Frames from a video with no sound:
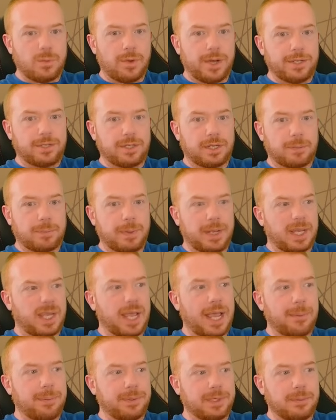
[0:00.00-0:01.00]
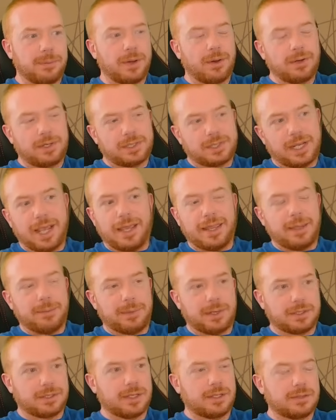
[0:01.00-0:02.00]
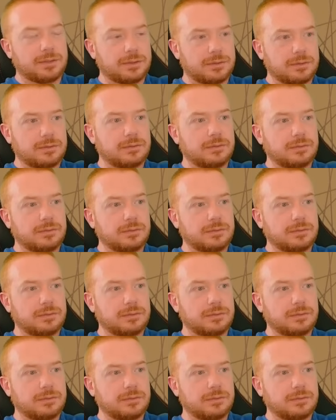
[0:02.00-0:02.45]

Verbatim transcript: White took pink cap in the bonus. Yeah, that makes sense.